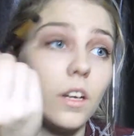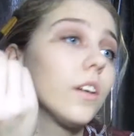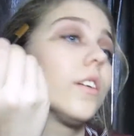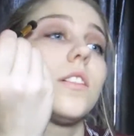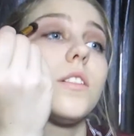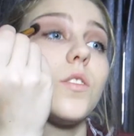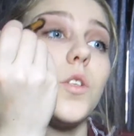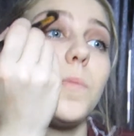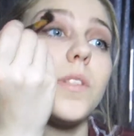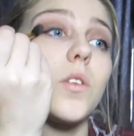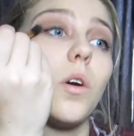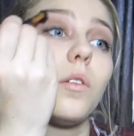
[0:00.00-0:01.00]
because it's
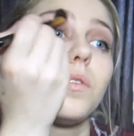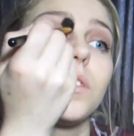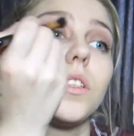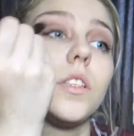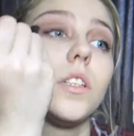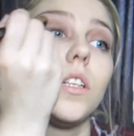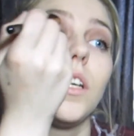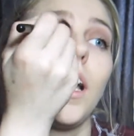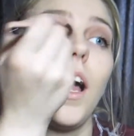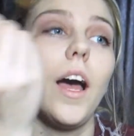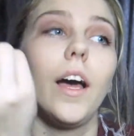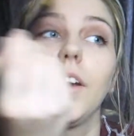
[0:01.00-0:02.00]
super soft.
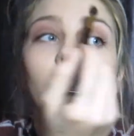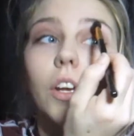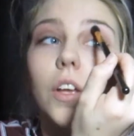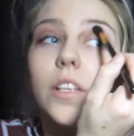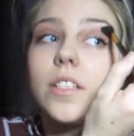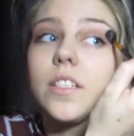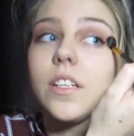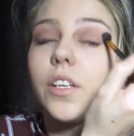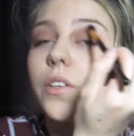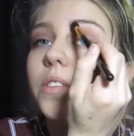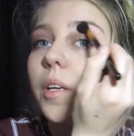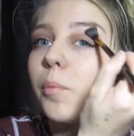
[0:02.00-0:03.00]
And I know this is a
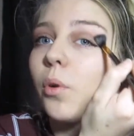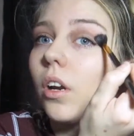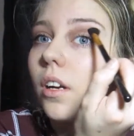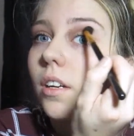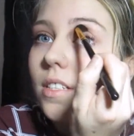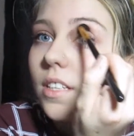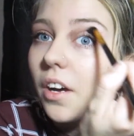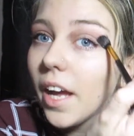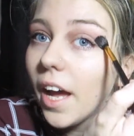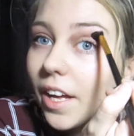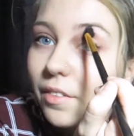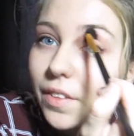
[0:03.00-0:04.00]
using products that I
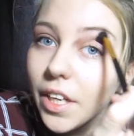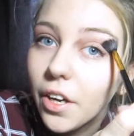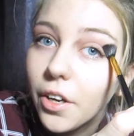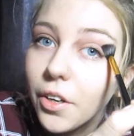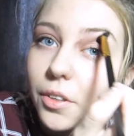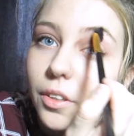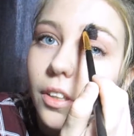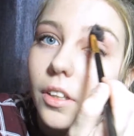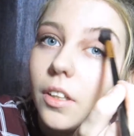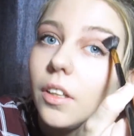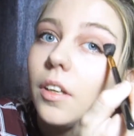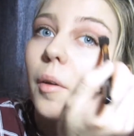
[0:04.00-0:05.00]
hate video,
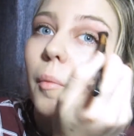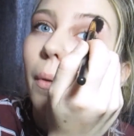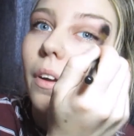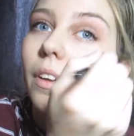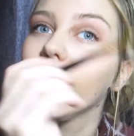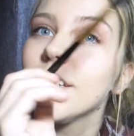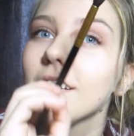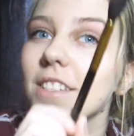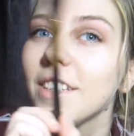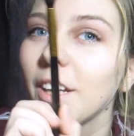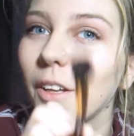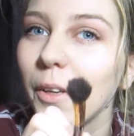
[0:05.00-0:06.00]
but it
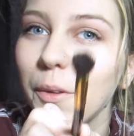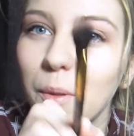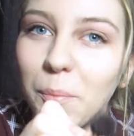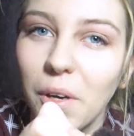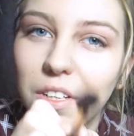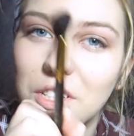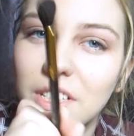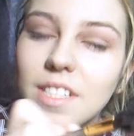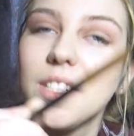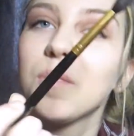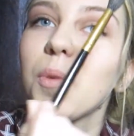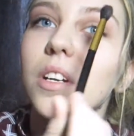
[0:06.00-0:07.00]
doesn't include the brushes.
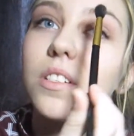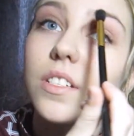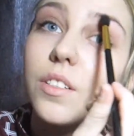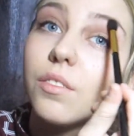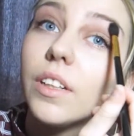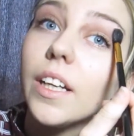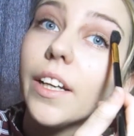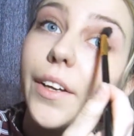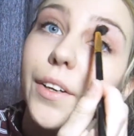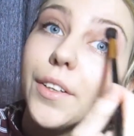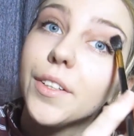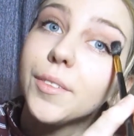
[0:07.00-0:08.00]
These brushes are really
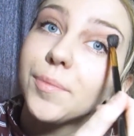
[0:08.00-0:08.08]
good.